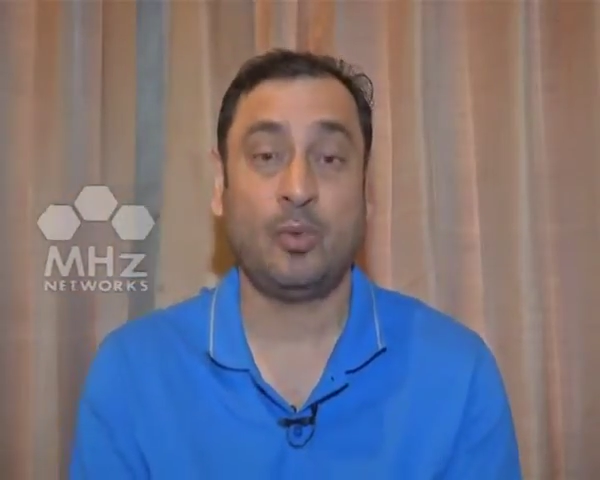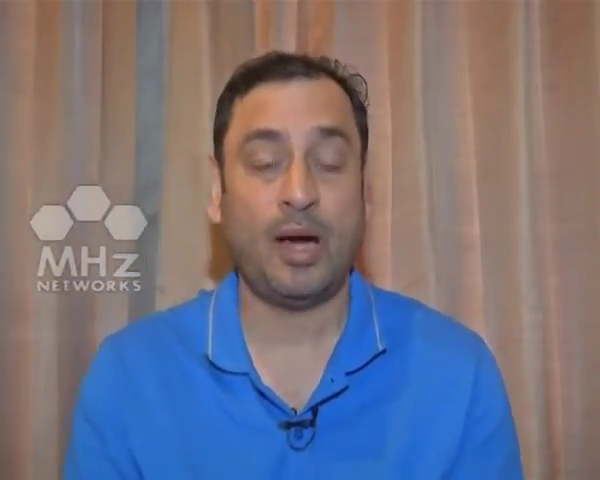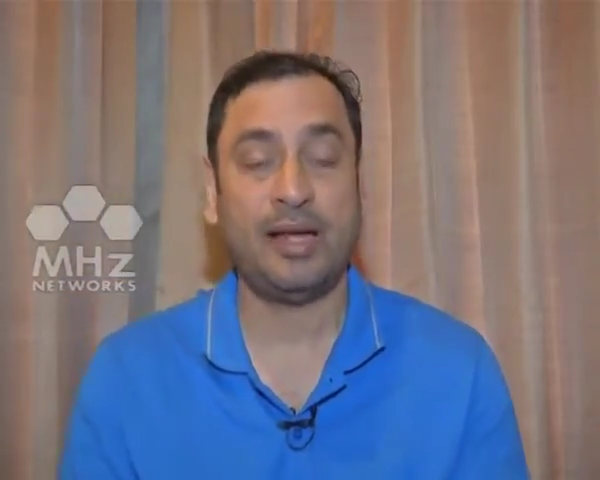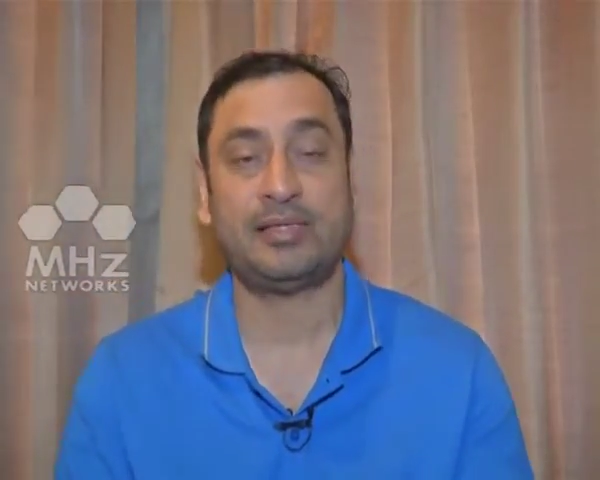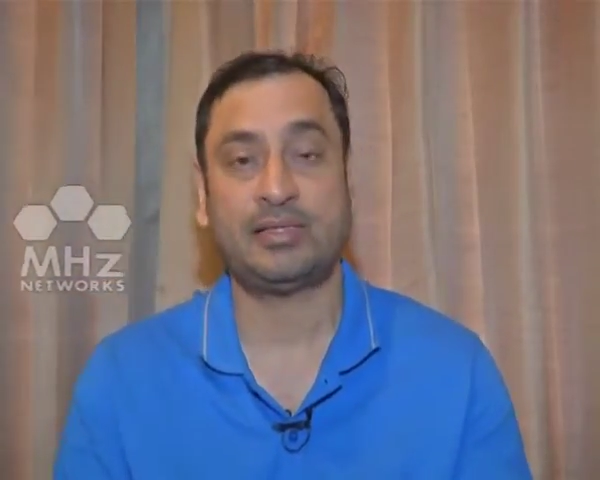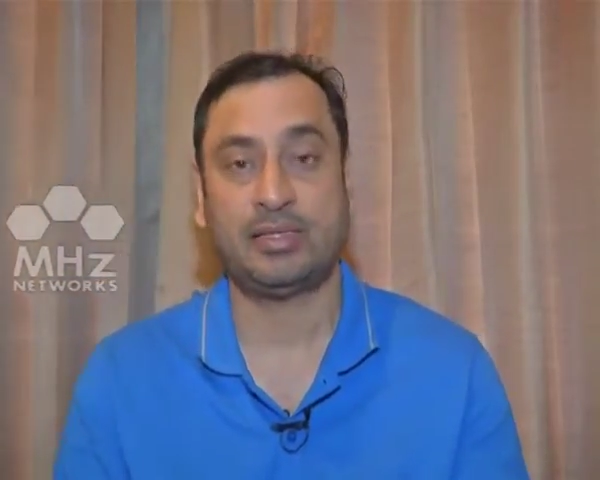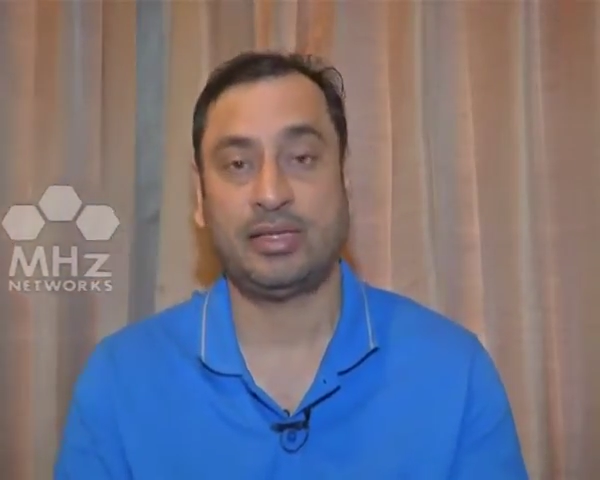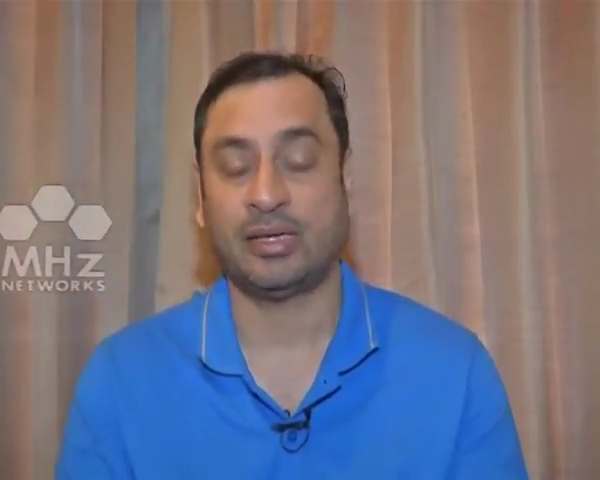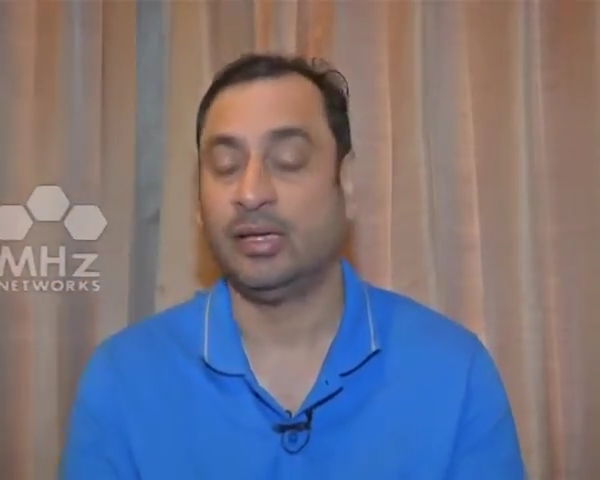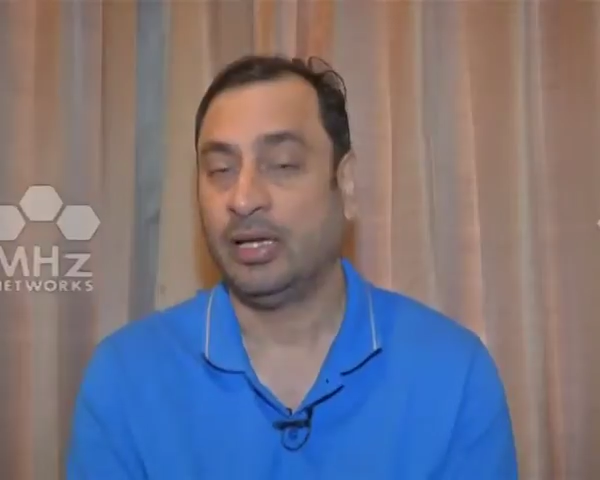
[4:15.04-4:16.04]
Why such a
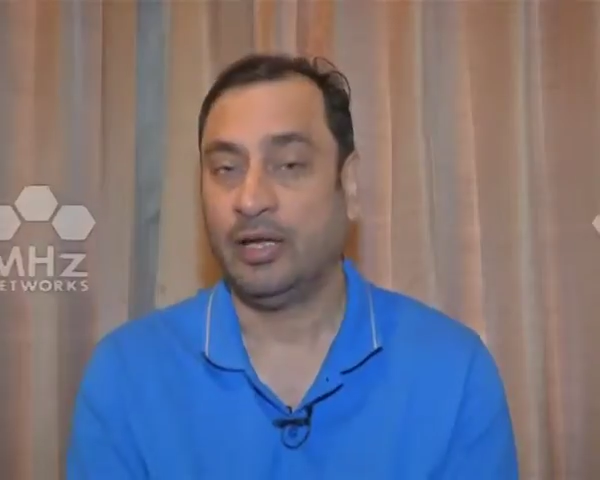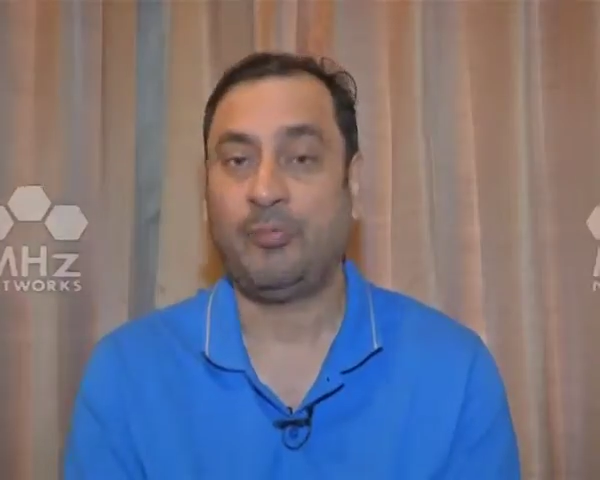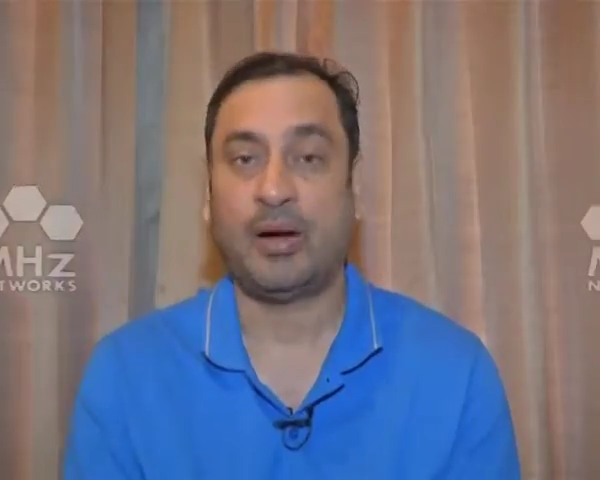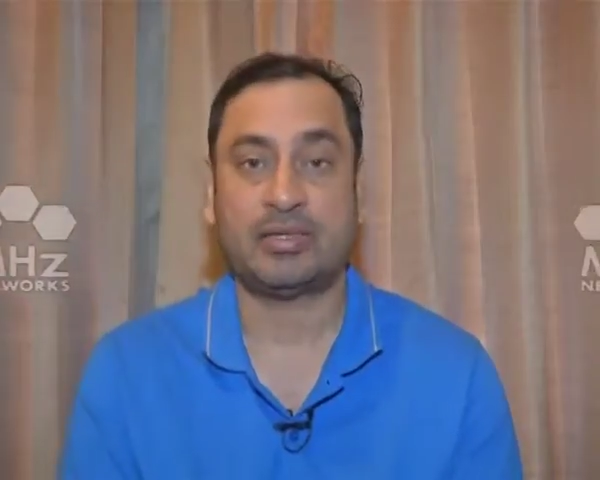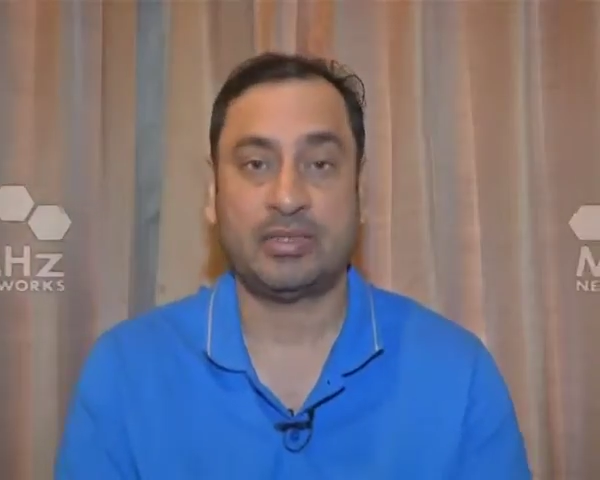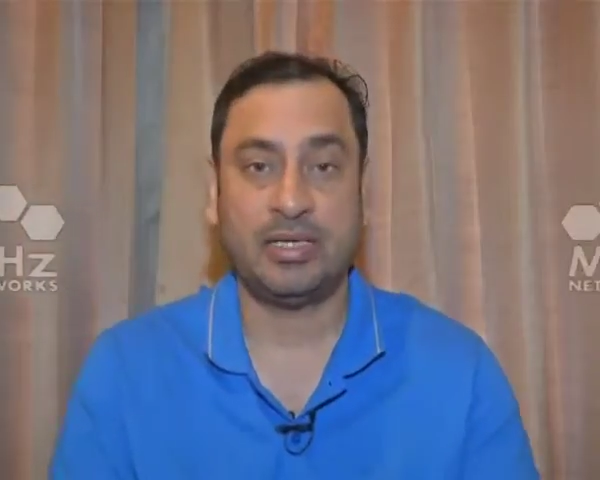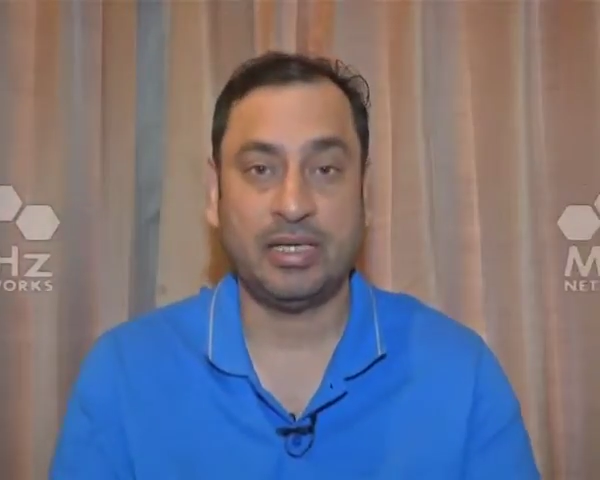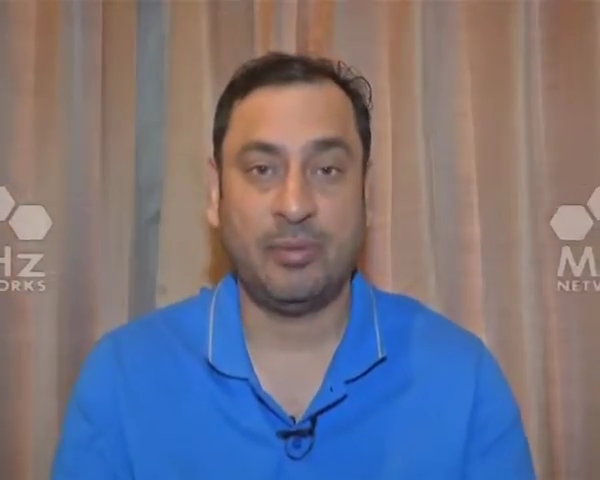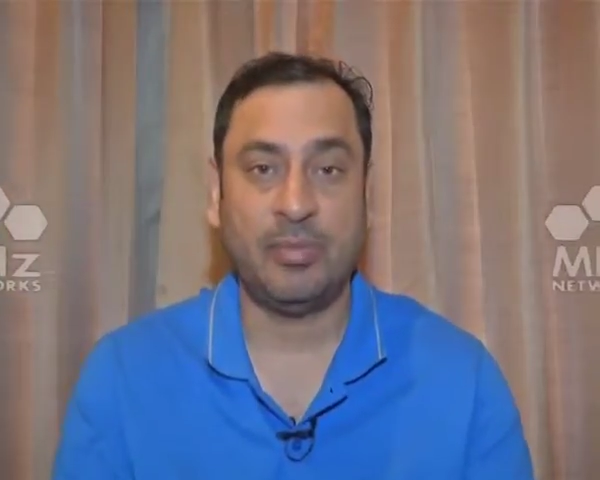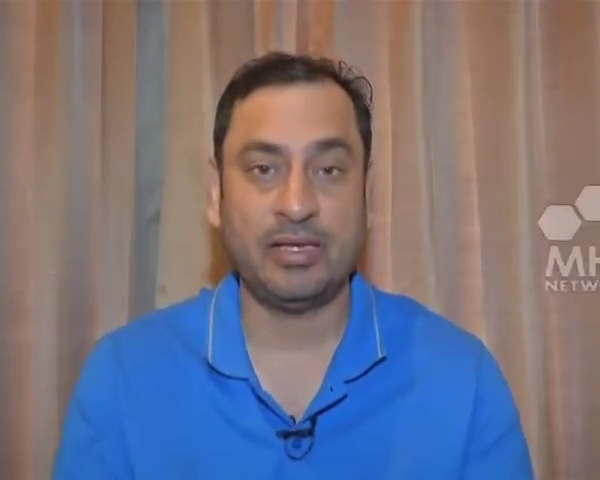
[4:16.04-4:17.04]
thing? If Pakistani
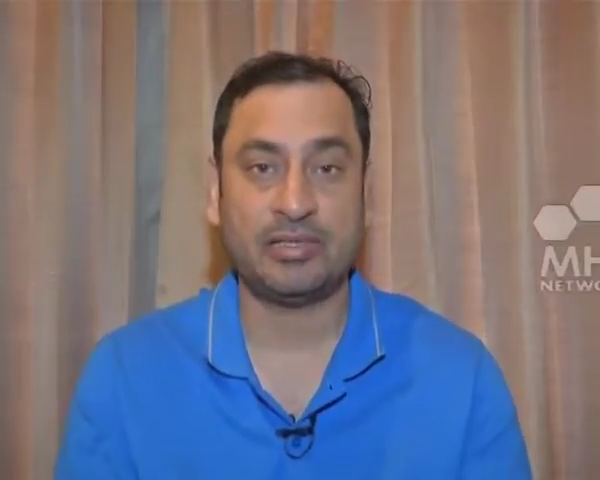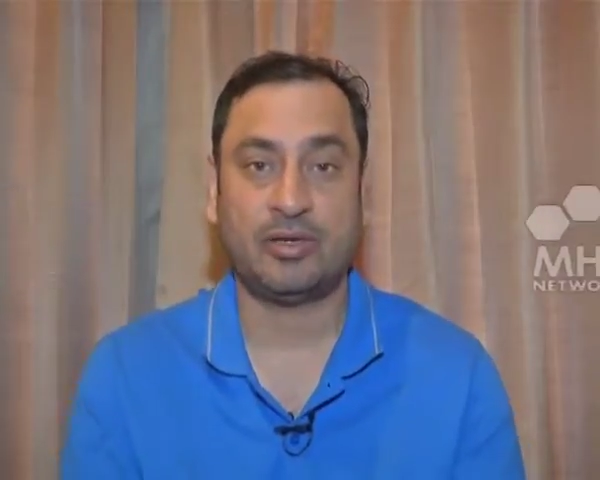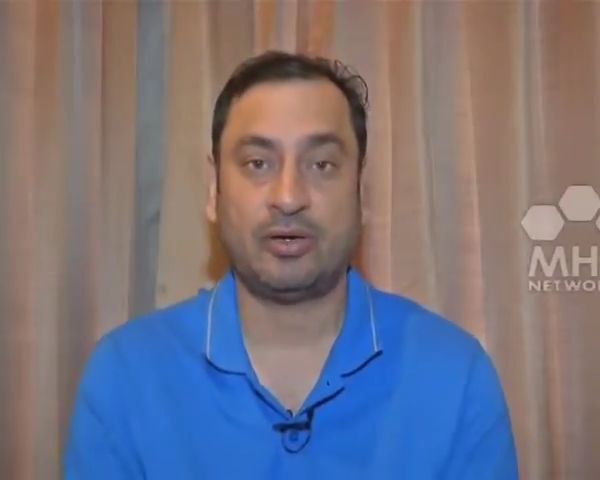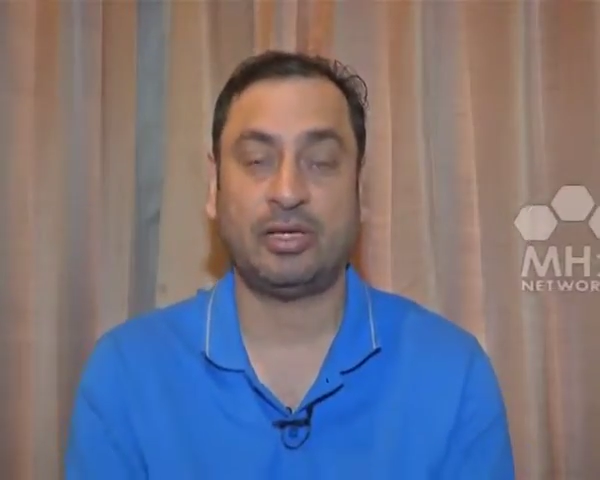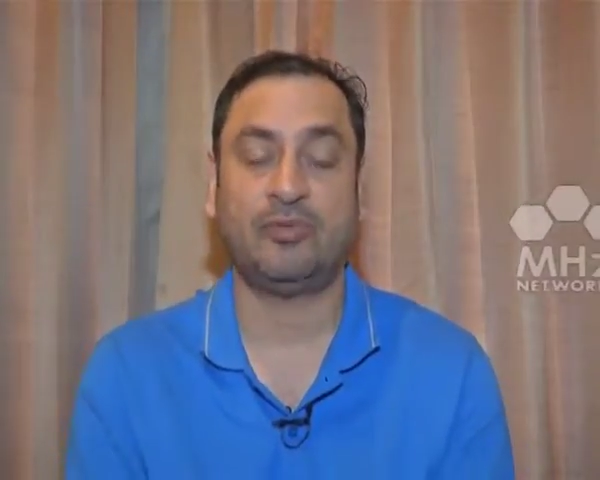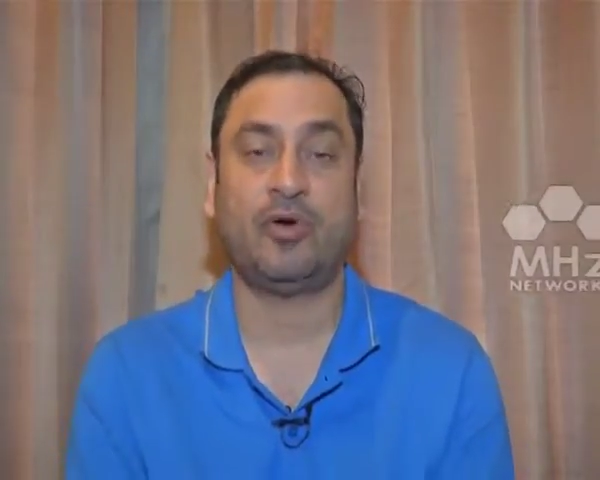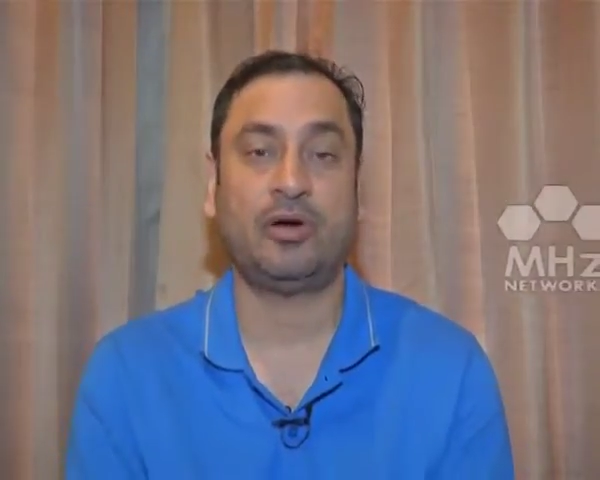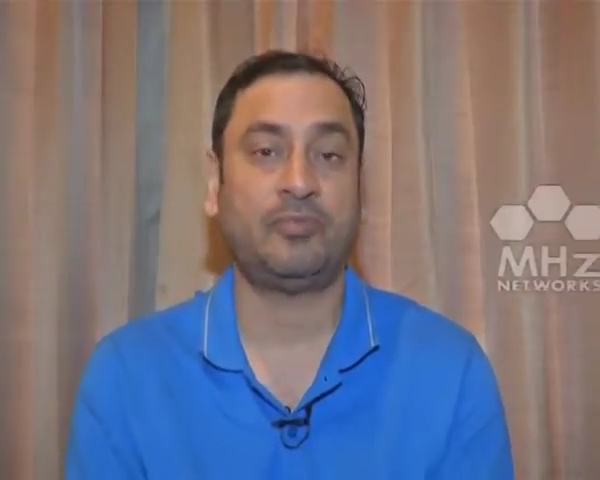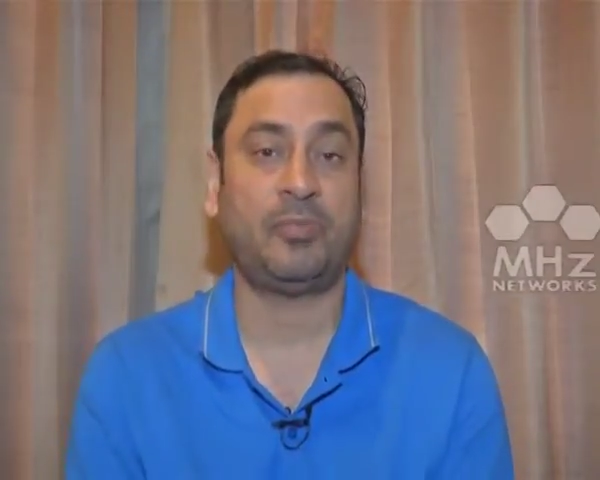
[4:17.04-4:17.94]
government is not involved,